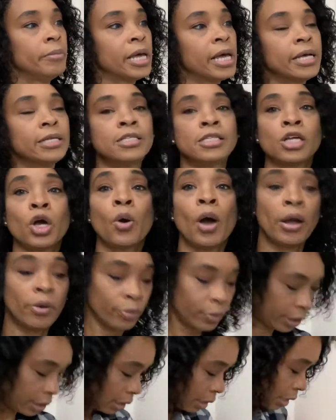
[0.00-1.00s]
so I
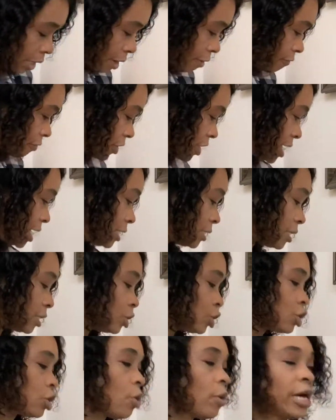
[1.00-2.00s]
really love these. And
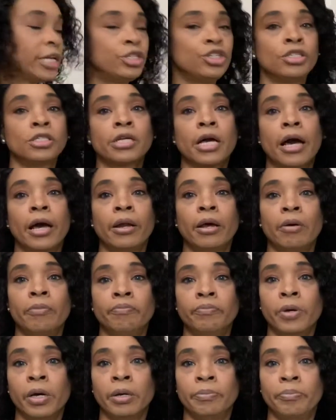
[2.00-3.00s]
so I just got
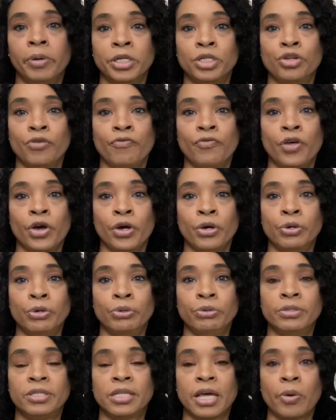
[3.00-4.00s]
a bunch of
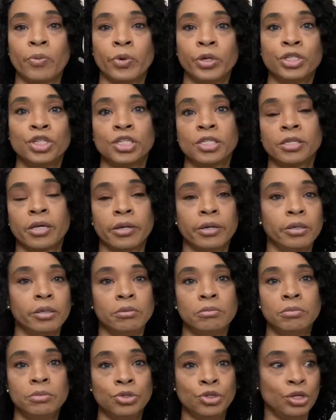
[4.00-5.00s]
those that we're just going gonna
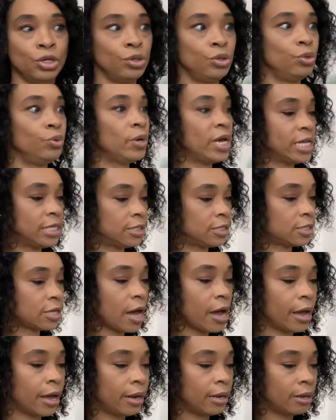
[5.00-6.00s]
do
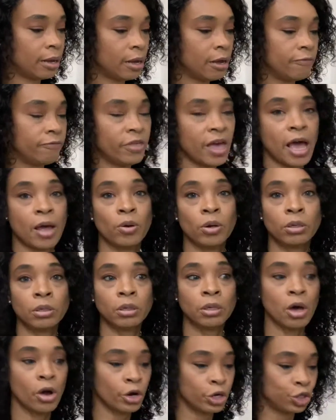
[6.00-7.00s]
inside of that
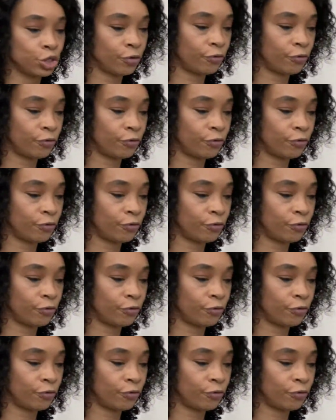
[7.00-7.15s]
larger